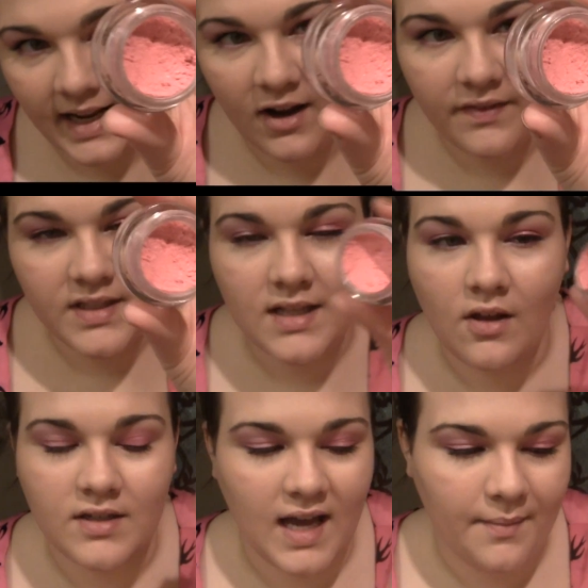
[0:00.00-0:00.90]
and I got this a
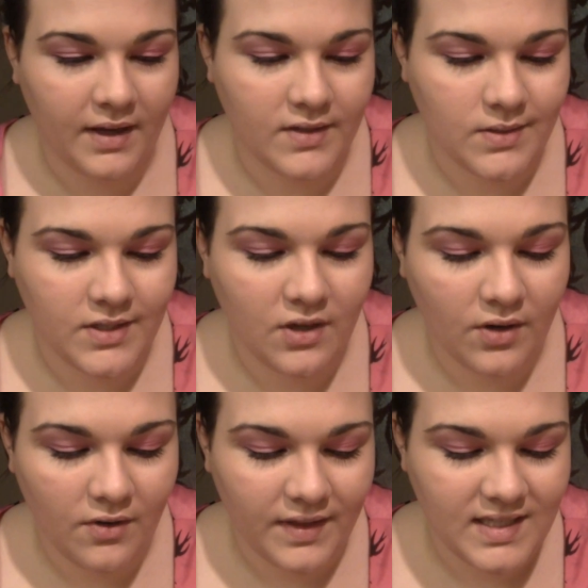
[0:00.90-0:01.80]
long time ago, so I don't
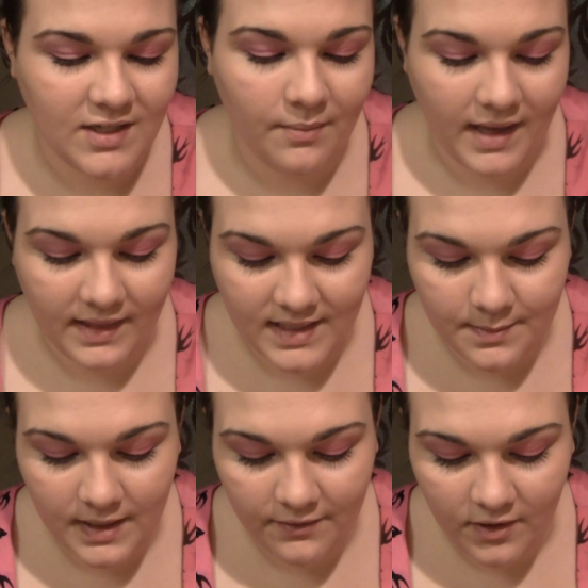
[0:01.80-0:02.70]
know if they still make this,
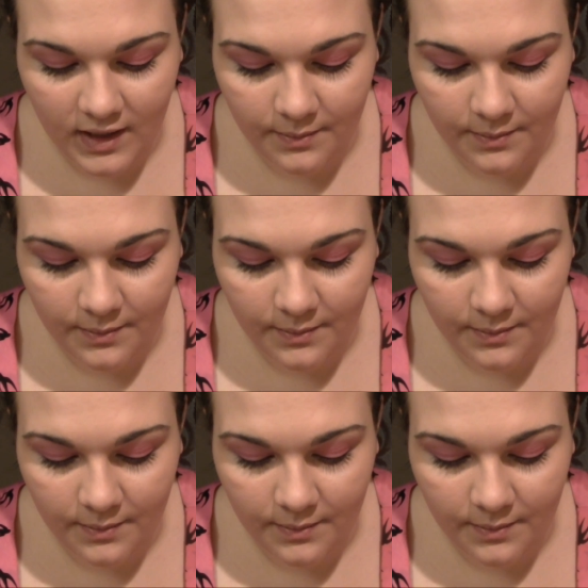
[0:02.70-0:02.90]
but if not,